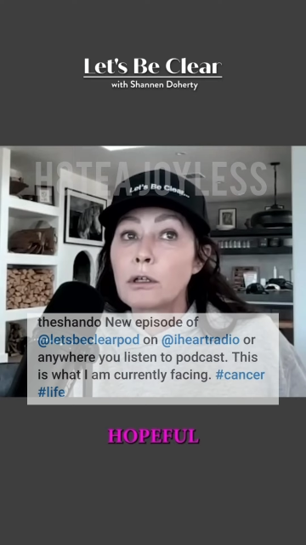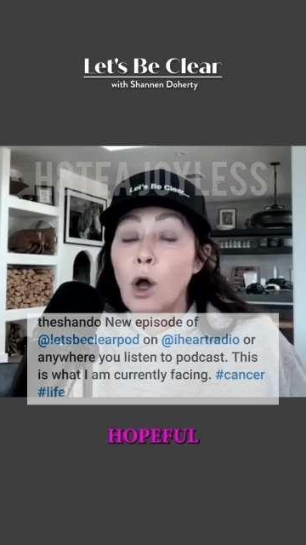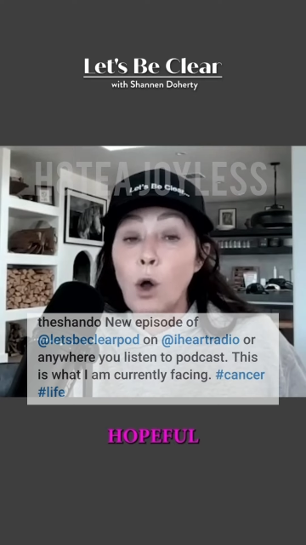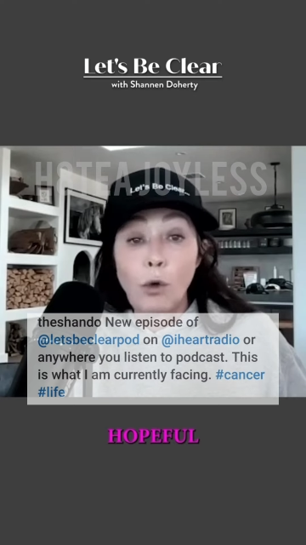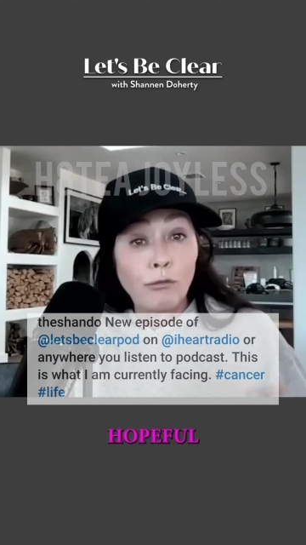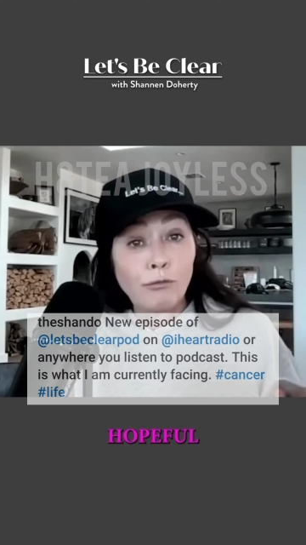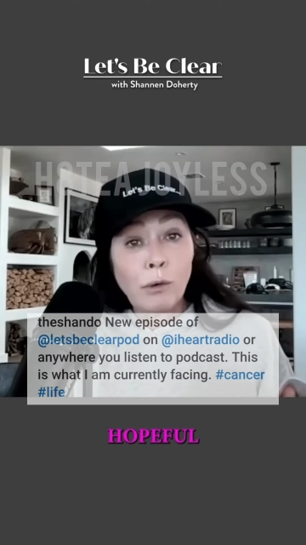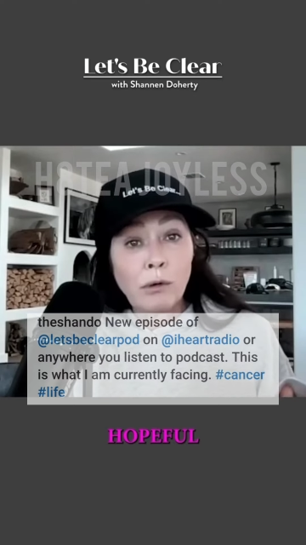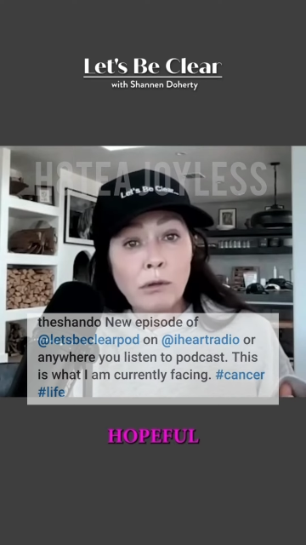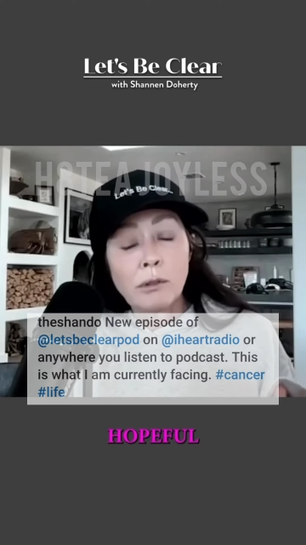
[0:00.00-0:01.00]

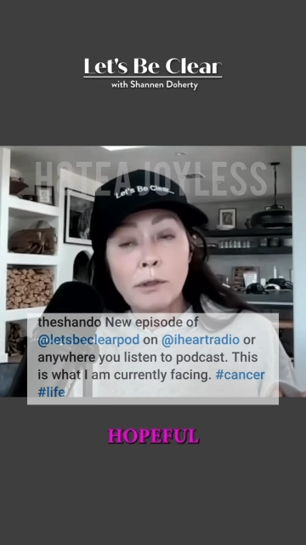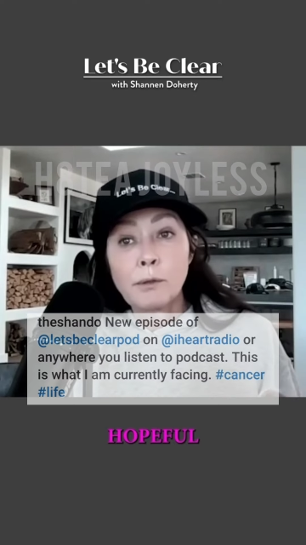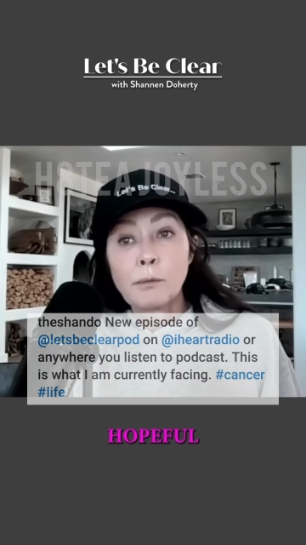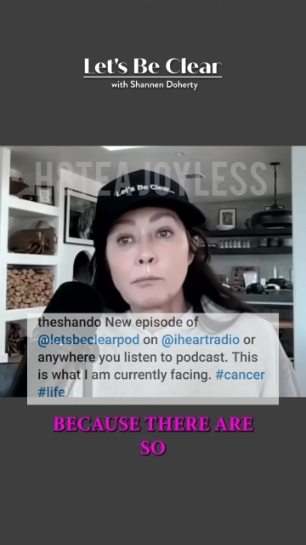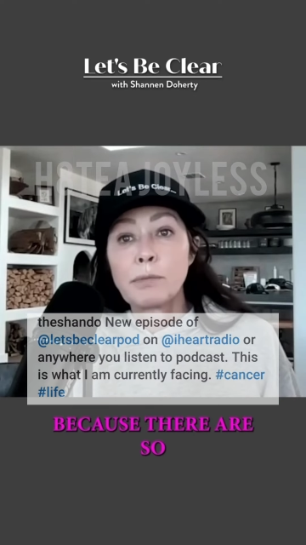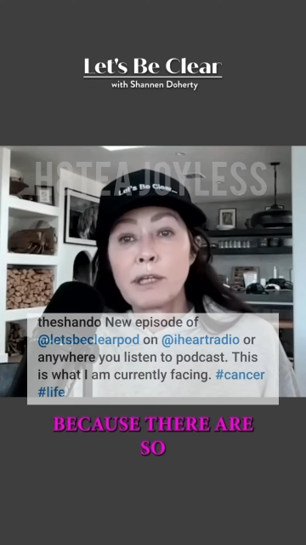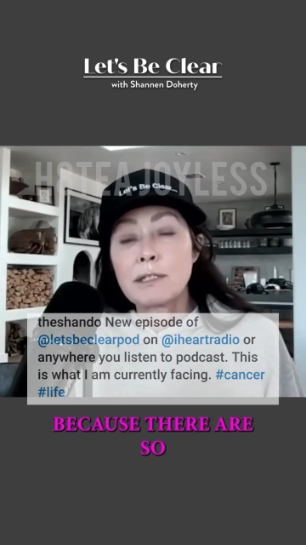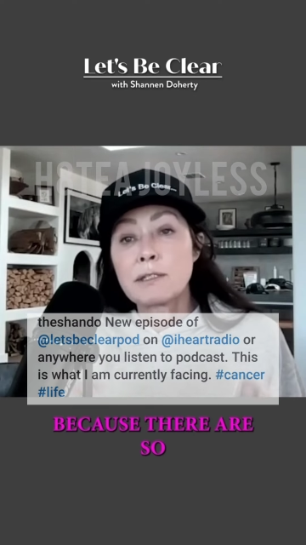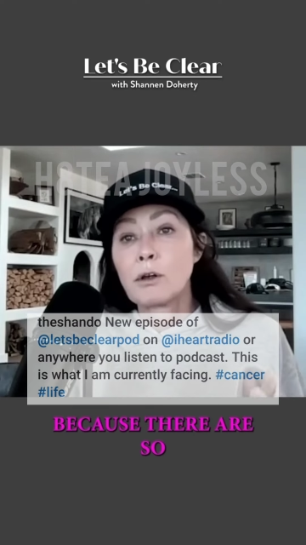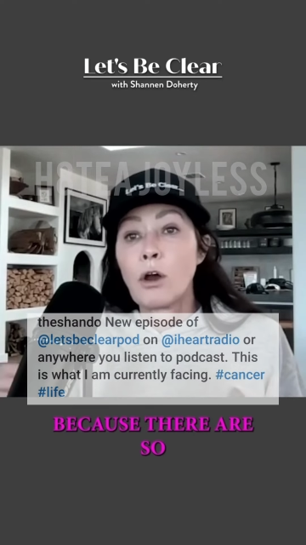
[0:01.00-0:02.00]
hopeful
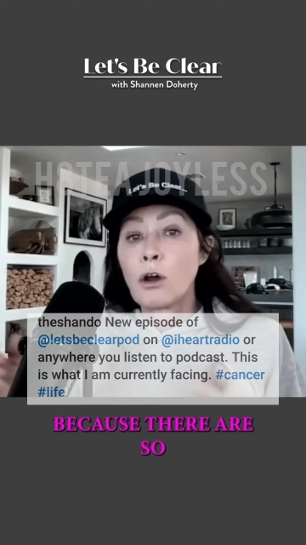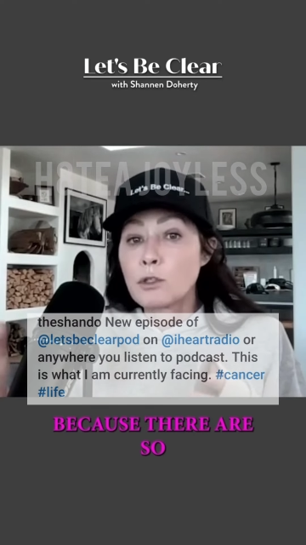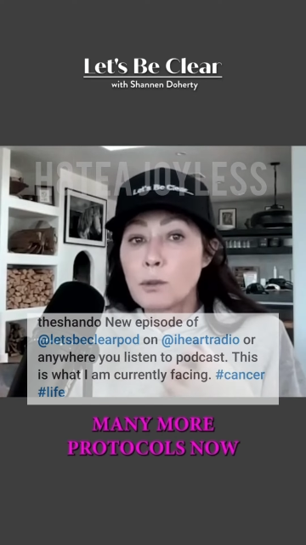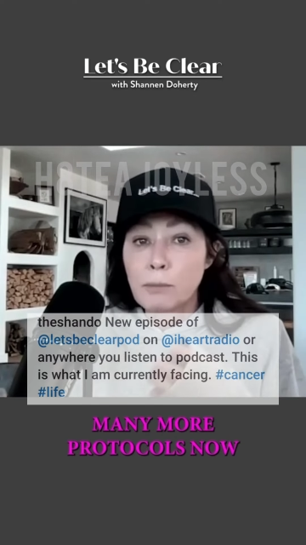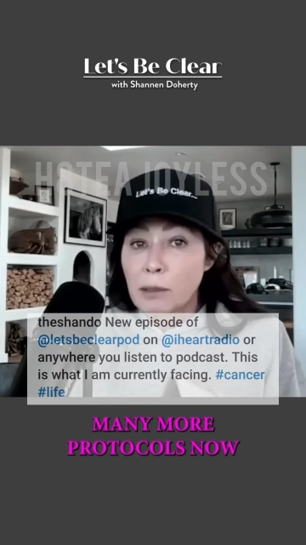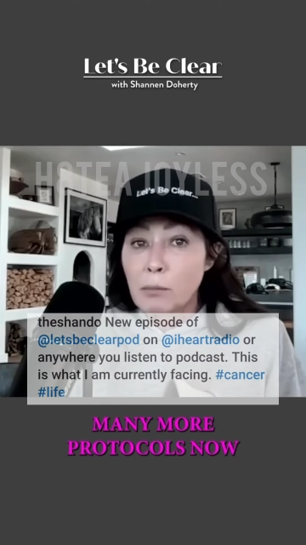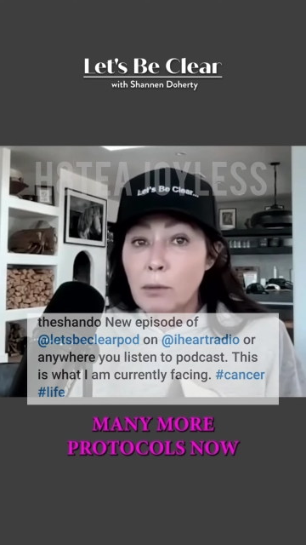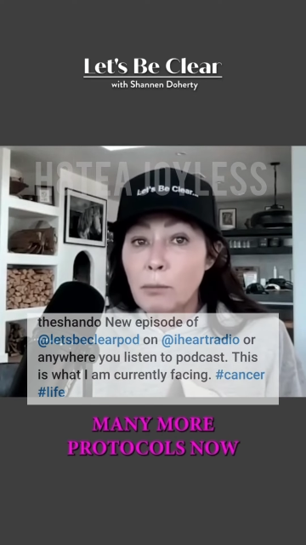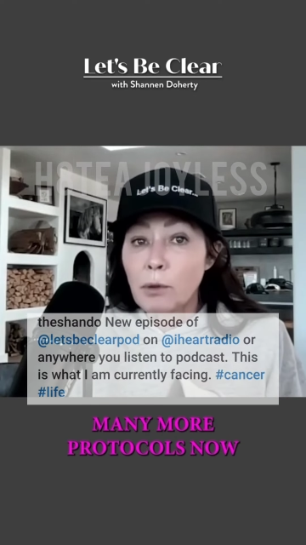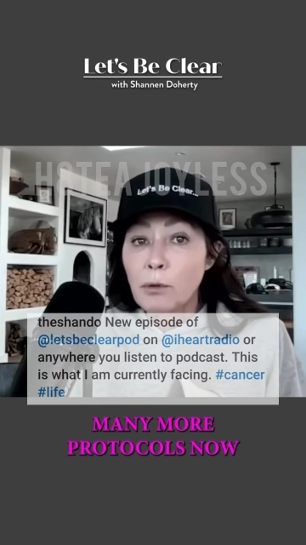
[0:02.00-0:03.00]
because there are so many more
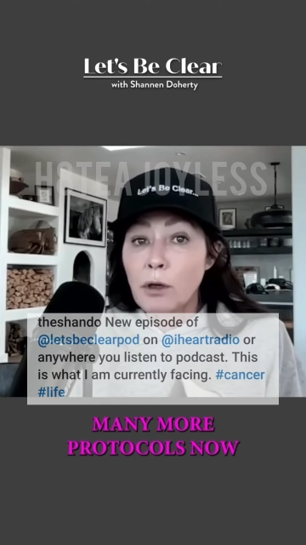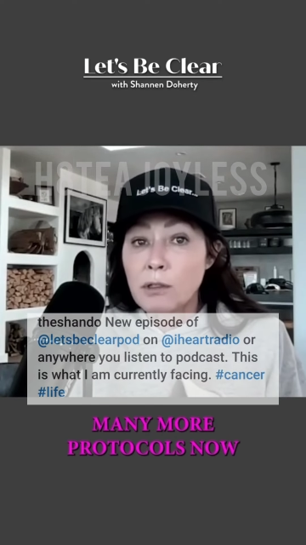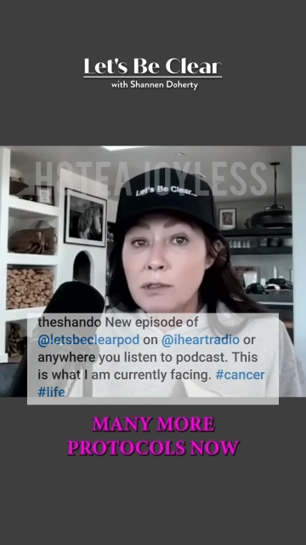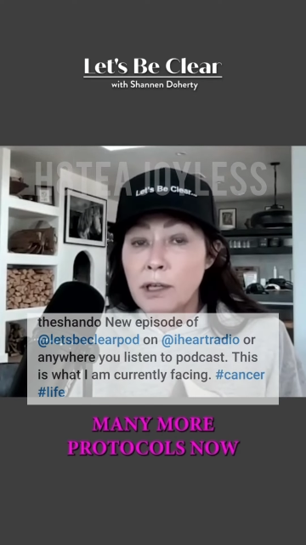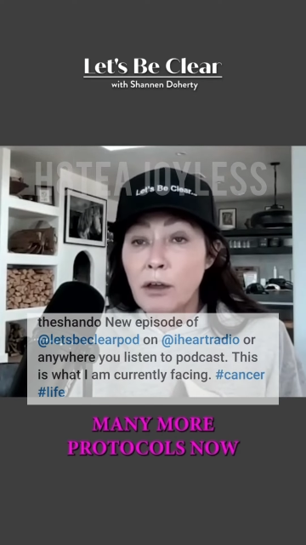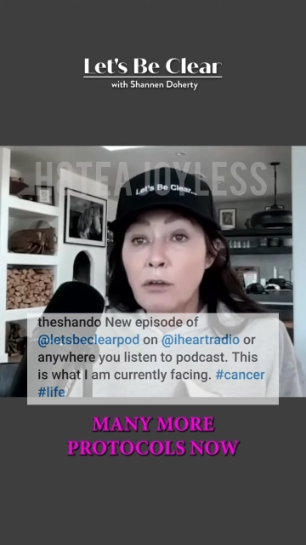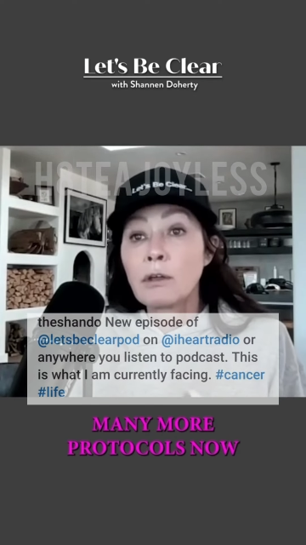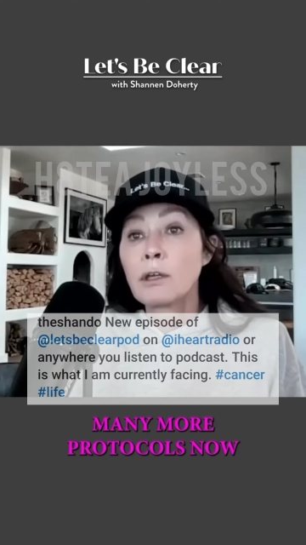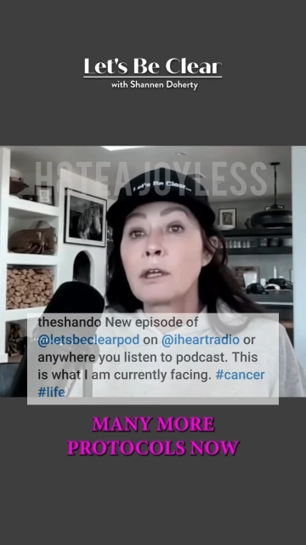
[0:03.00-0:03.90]
protocols now.